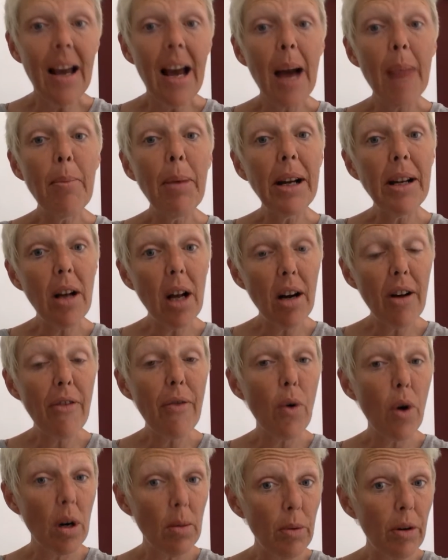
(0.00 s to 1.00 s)
And by not
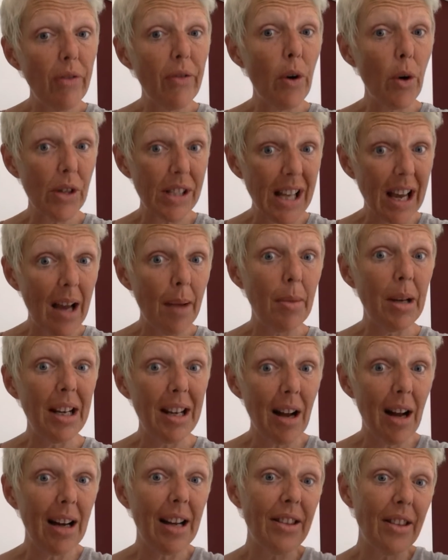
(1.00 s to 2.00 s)
affordable, folks, I mean
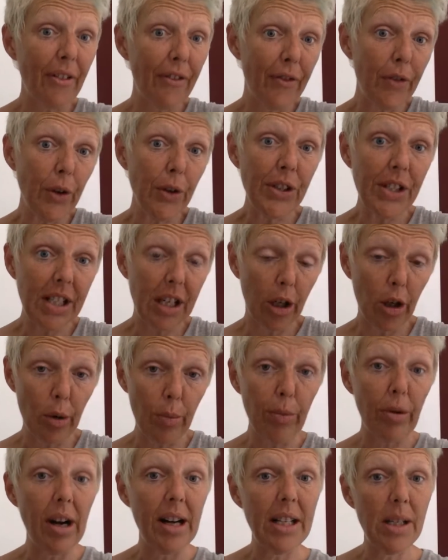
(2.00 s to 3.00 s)
not at the full sticker
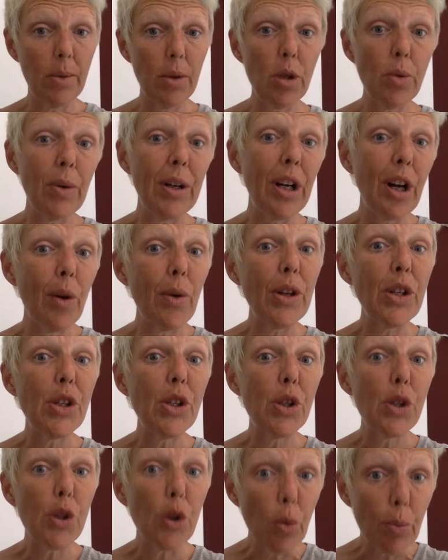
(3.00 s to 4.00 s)
price, which we know is
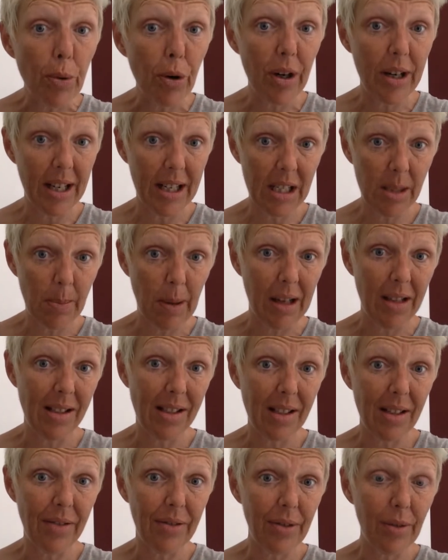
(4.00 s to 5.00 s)
super
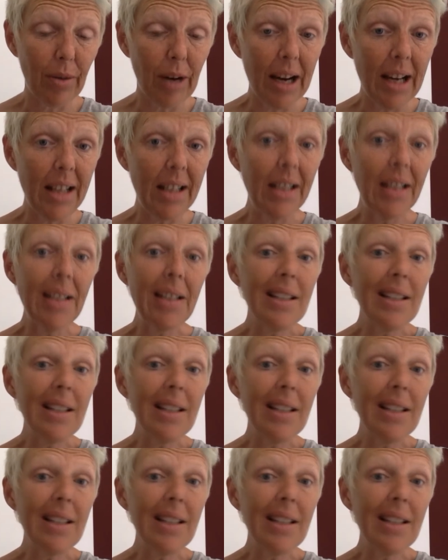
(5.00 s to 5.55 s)
expensive, right?